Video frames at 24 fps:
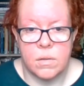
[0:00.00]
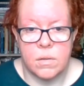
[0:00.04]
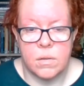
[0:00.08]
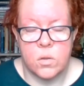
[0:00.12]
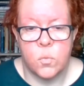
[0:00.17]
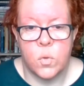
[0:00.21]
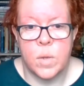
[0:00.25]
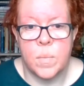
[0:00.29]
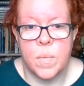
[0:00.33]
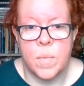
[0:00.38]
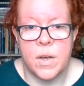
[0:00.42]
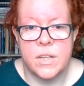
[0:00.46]
That
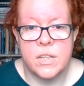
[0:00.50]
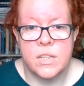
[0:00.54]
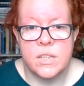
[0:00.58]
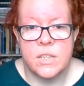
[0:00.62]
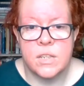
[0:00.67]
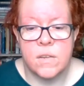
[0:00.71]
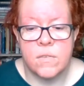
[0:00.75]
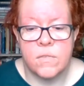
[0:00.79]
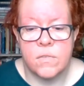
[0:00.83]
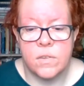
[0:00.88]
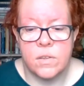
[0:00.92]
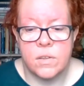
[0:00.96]
we might
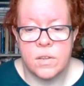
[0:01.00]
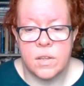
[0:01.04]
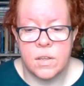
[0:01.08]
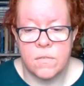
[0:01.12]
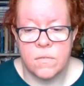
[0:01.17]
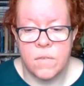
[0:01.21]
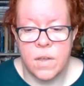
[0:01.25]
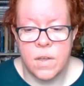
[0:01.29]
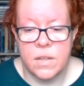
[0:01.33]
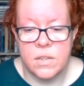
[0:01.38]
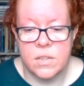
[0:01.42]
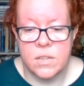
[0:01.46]
sift the
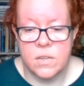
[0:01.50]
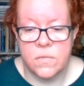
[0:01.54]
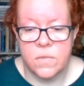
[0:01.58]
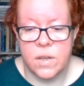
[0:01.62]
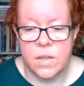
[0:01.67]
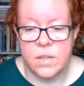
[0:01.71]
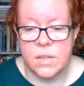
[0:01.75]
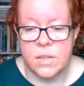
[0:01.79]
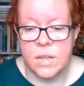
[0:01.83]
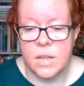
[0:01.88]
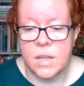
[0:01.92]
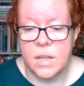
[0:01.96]
events of
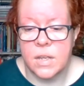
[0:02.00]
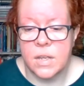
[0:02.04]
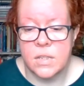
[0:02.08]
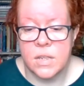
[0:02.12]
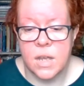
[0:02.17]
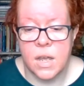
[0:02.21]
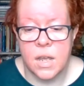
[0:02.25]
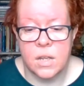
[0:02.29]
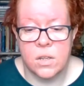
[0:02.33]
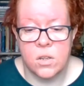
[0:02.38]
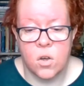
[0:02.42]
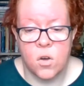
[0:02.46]
our days
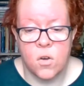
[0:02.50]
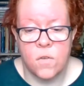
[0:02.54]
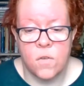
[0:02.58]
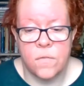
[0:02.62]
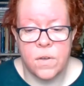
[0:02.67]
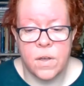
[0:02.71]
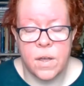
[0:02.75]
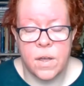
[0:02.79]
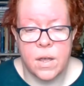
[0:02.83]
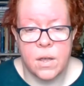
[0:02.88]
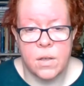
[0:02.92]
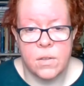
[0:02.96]
and
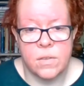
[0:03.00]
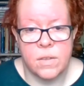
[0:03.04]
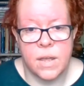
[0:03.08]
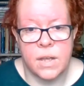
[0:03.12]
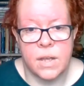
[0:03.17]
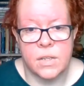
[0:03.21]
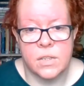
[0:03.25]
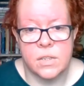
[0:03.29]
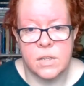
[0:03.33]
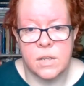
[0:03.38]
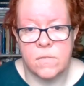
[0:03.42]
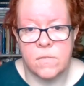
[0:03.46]
offer our
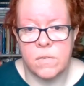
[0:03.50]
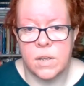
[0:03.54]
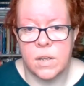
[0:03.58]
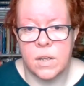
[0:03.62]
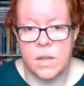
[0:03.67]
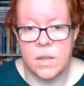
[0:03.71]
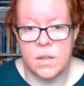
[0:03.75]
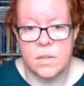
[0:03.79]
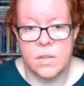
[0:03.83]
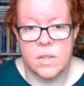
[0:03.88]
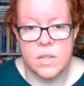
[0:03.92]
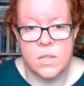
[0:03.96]

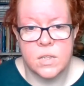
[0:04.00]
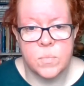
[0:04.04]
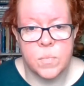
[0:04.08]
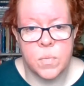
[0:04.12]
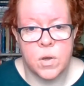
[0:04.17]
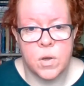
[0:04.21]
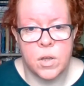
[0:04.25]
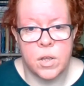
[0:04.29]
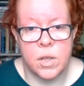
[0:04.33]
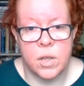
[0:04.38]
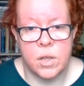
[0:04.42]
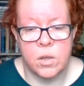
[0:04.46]
thanksgiving
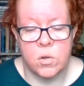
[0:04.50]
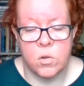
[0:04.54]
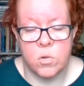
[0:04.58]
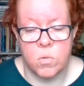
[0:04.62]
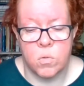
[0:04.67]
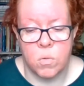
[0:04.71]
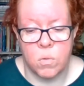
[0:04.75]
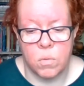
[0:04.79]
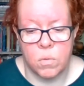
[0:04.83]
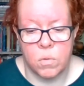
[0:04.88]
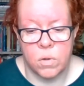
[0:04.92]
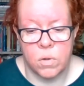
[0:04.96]
despite it
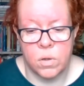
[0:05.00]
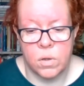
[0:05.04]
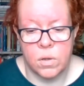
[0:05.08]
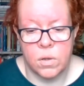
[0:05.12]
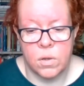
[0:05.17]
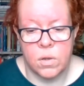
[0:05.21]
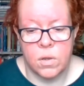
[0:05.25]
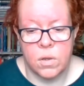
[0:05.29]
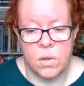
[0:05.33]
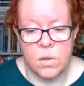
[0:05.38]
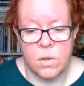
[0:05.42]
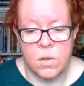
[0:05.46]
all,
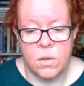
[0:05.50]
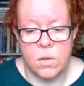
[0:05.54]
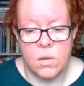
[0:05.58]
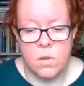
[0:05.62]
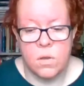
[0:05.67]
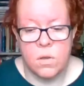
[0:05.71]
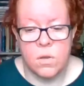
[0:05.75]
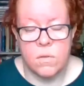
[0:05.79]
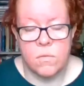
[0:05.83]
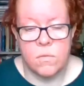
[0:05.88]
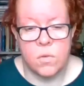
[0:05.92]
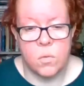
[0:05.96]

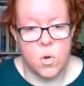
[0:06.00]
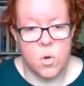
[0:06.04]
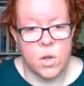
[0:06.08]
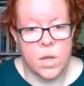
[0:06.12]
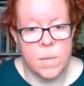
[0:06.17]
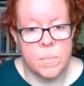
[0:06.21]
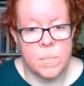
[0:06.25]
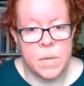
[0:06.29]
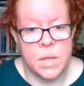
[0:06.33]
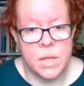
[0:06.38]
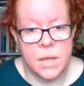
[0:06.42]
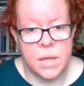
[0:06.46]
for what
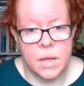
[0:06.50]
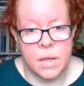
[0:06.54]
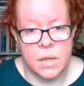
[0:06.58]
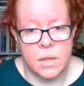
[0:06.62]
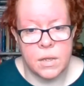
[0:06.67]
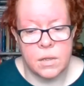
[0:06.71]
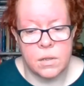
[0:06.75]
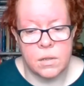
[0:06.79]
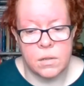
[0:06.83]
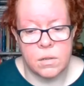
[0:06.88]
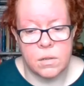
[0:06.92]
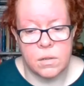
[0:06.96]
can be
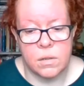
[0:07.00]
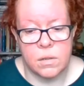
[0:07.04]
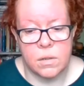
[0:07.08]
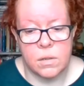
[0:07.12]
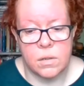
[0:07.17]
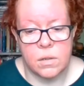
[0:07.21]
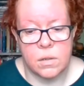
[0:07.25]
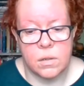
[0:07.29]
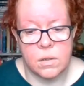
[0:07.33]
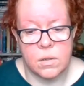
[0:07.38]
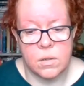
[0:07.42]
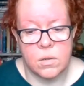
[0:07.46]
gained,
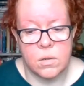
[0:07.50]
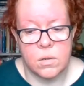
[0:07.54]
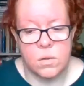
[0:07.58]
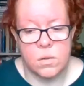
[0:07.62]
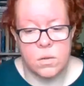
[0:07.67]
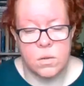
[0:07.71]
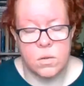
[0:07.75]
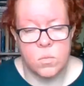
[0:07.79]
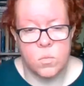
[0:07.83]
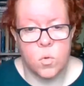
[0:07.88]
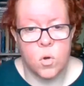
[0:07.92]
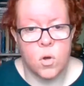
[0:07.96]

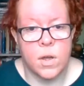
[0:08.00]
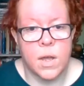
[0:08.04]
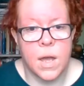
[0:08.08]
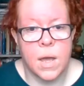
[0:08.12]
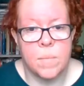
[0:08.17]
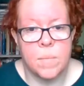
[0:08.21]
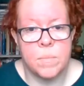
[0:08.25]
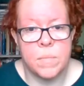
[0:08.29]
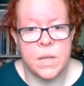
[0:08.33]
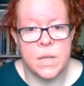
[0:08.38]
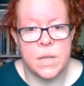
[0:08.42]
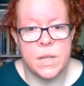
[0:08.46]
what
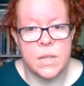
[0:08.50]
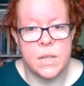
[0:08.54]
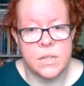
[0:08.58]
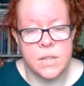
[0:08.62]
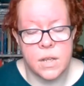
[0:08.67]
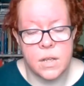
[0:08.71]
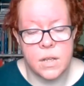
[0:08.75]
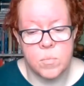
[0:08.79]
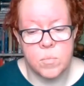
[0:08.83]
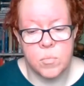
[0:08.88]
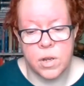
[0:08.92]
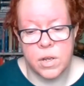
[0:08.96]
can be
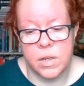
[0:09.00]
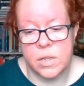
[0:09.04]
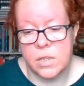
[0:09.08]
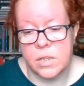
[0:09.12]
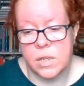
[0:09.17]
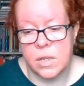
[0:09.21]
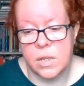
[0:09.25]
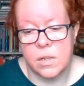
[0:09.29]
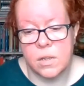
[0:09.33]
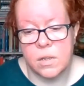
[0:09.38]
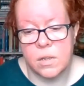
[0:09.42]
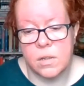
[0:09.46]

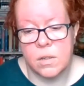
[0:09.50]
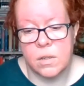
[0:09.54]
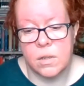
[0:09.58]
celebrated.